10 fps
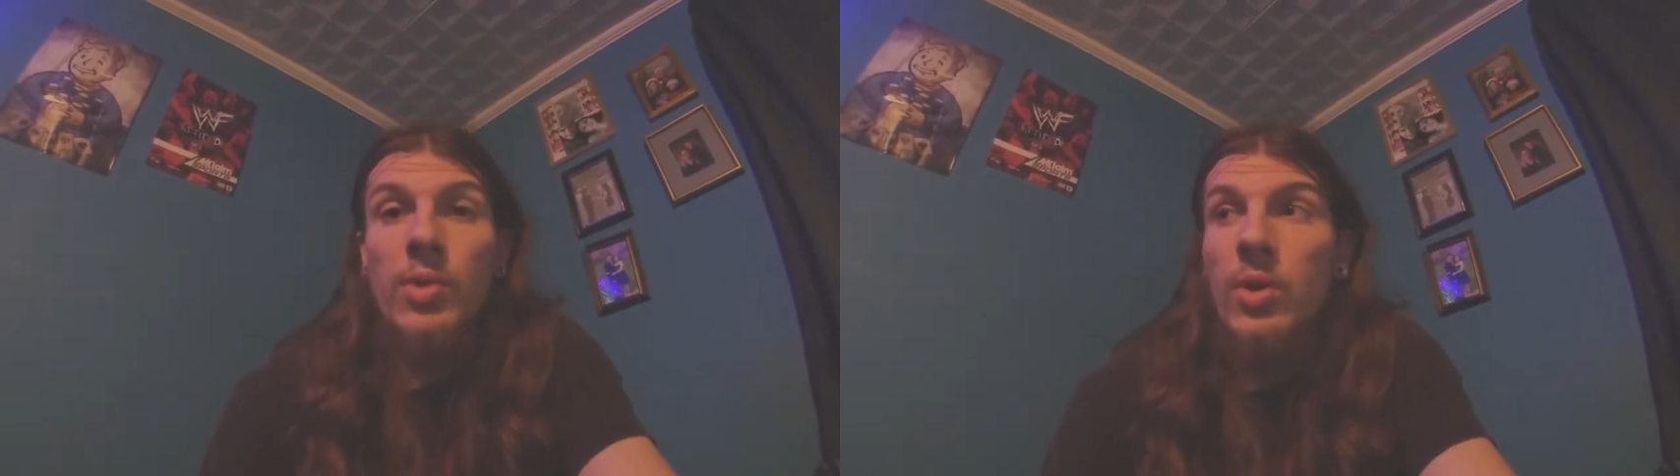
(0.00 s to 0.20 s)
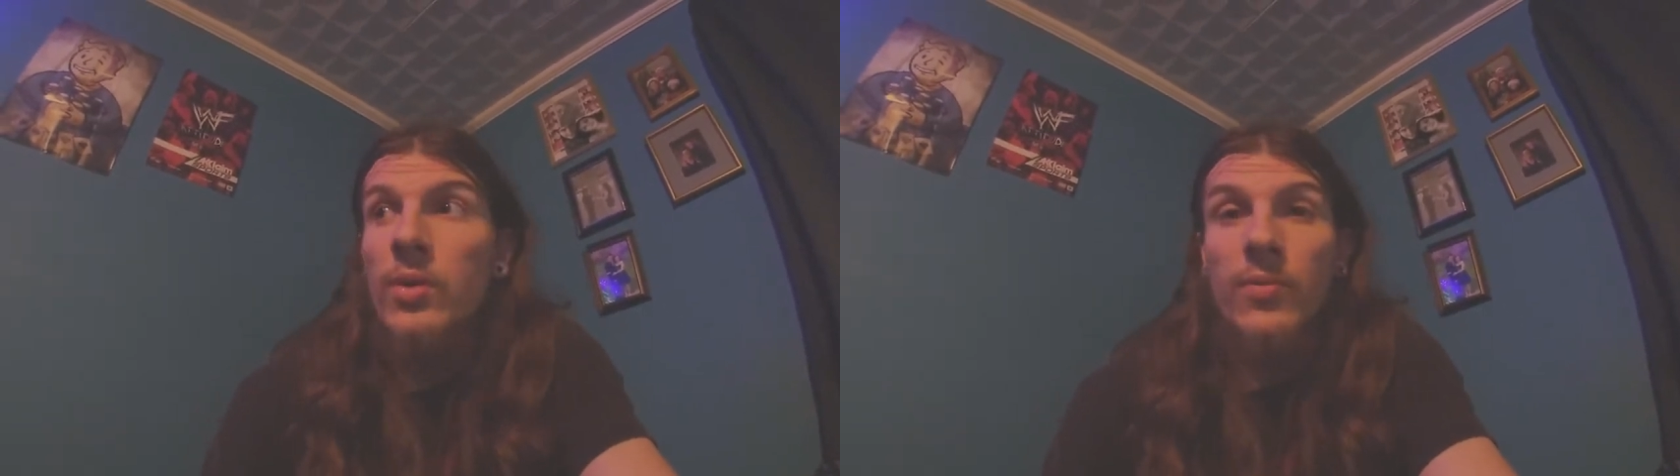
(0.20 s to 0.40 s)

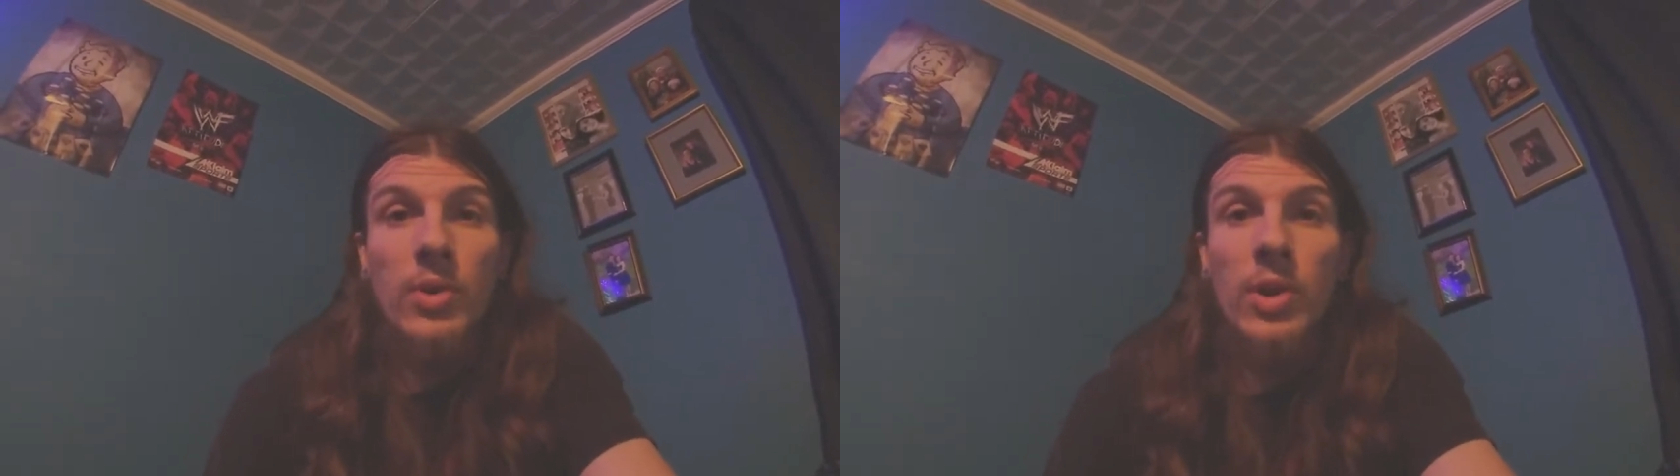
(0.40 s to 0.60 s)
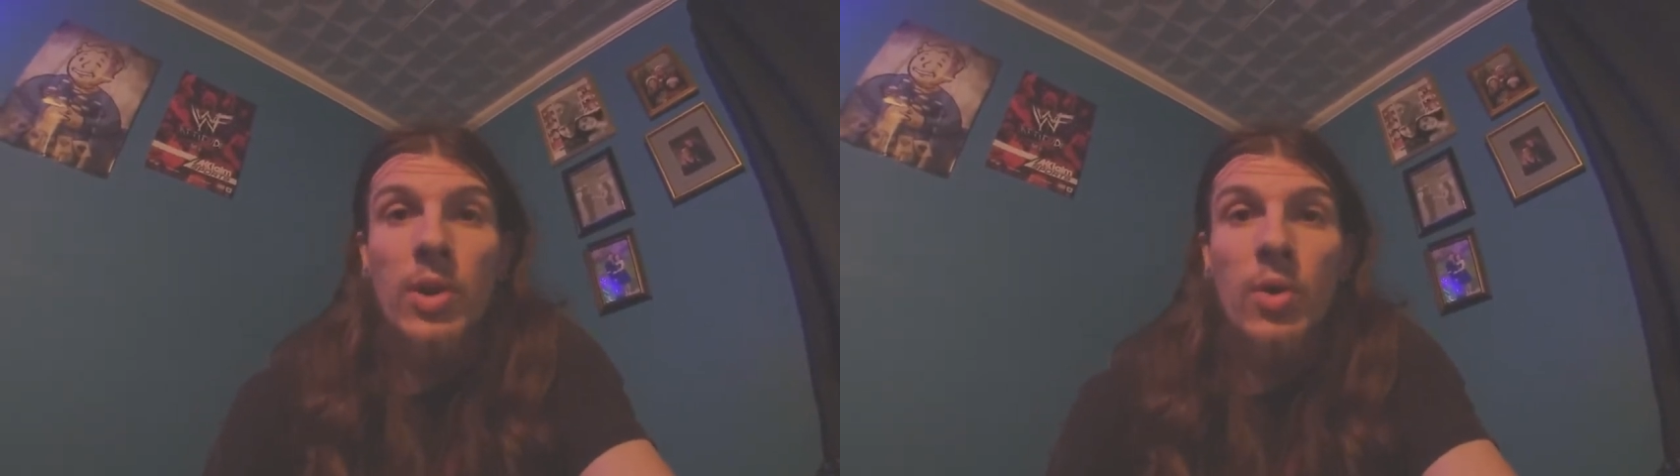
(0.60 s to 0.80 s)
long
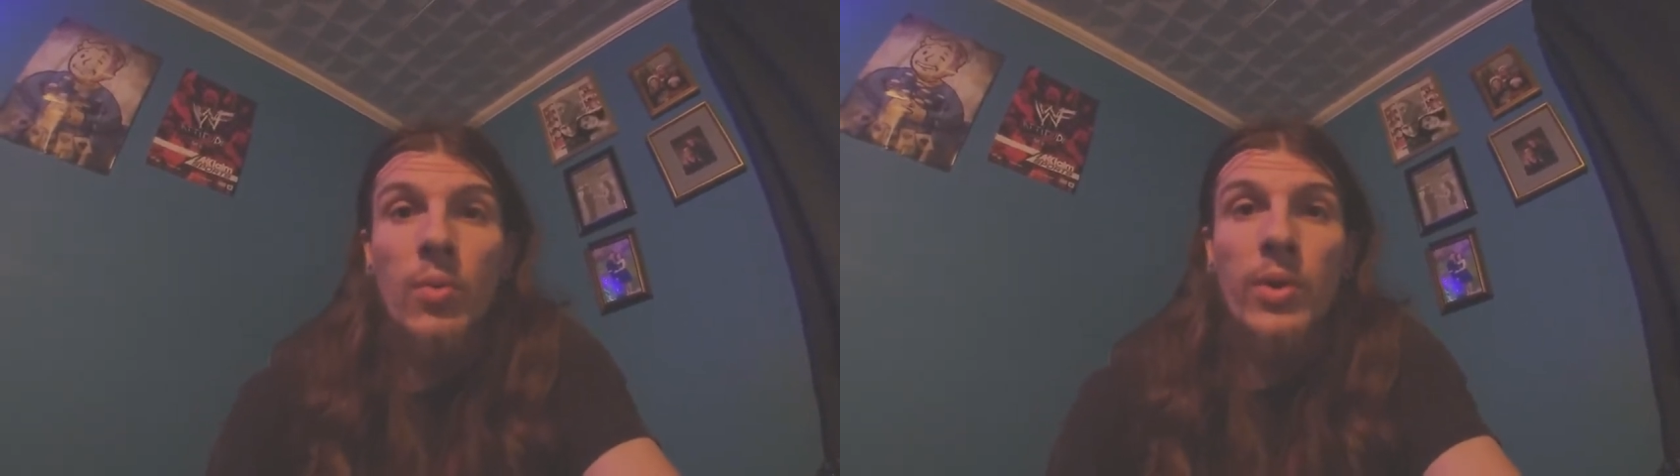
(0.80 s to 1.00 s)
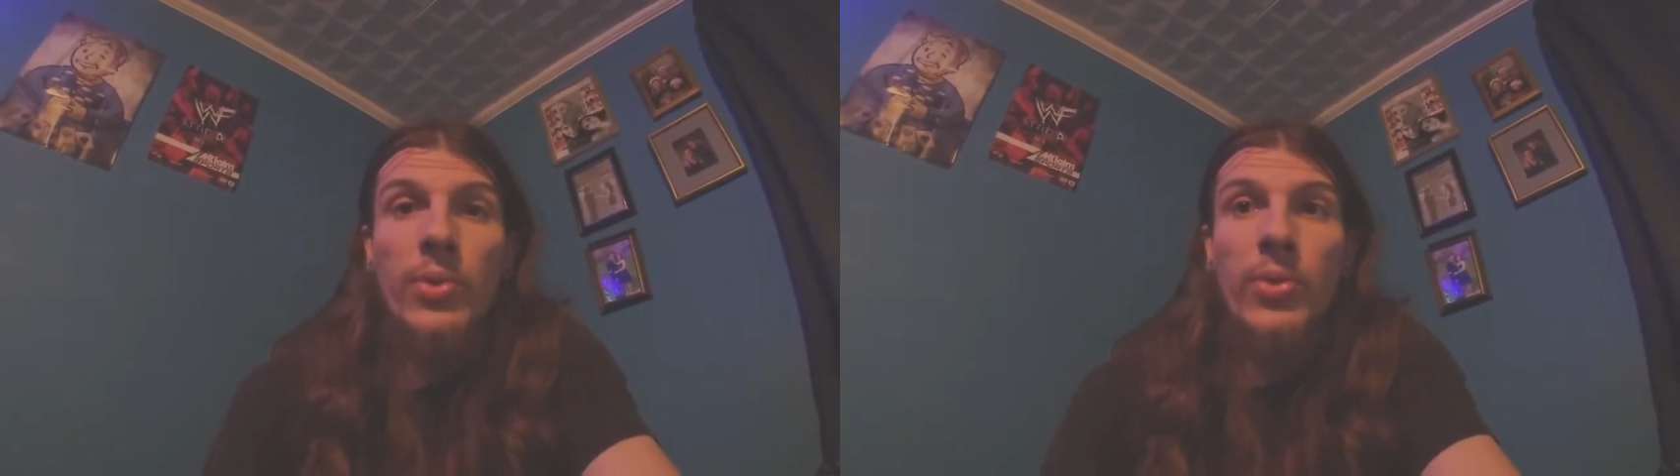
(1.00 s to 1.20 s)
video
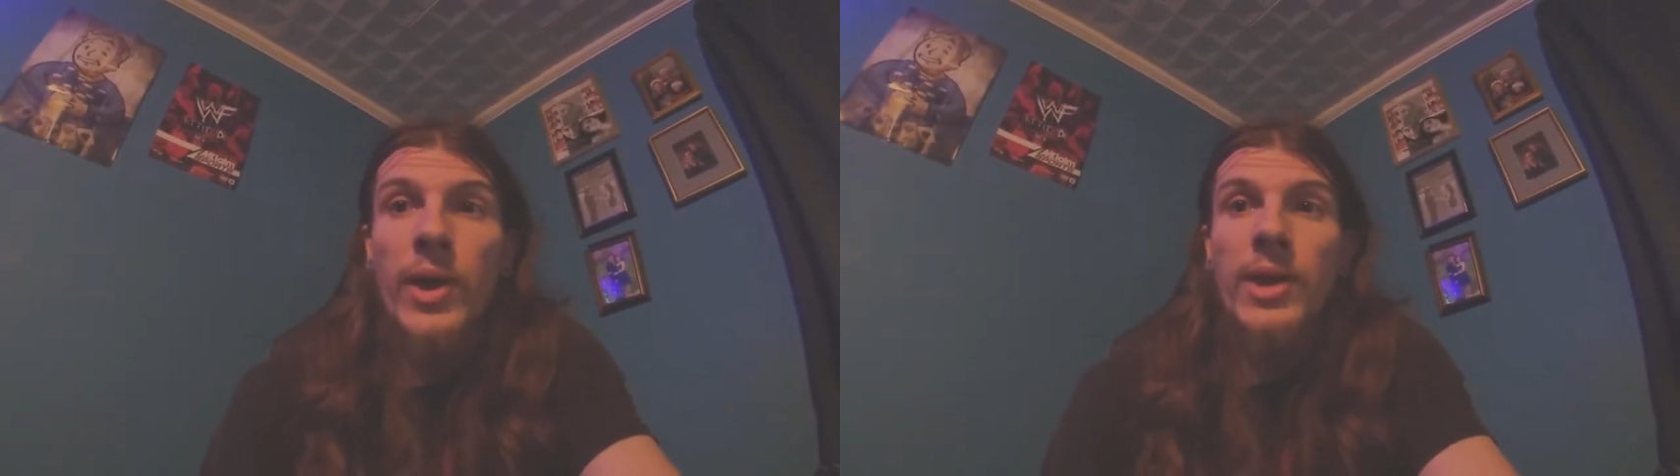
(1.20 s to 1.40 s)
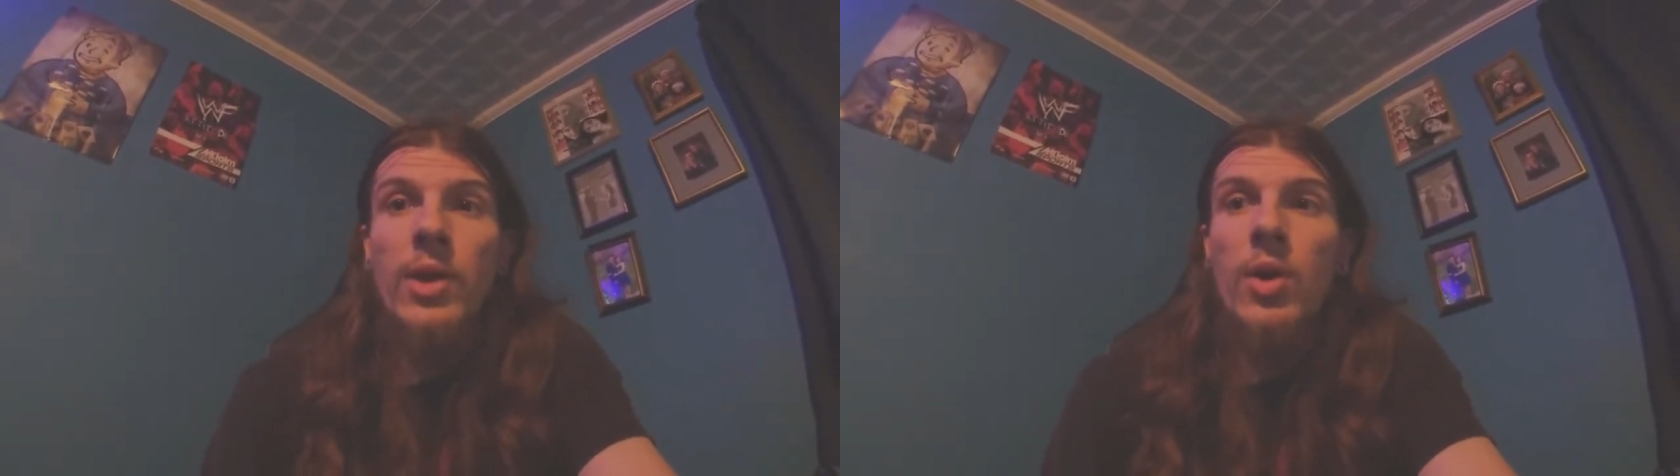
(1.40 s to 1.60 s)
with
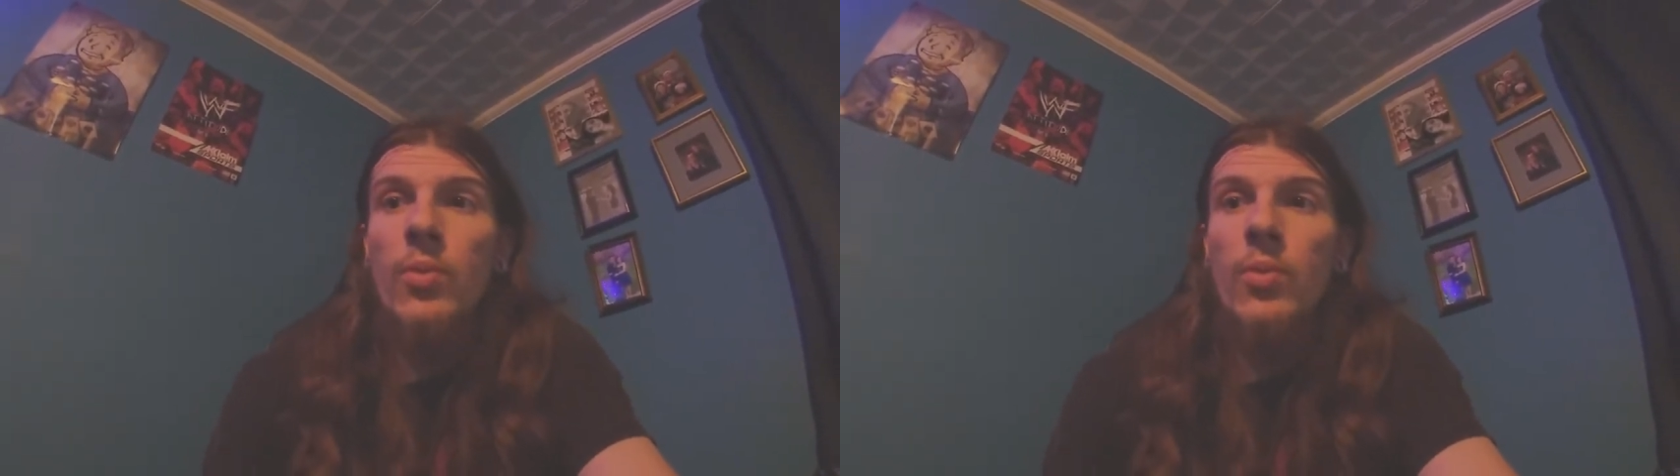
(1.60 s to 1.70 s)
like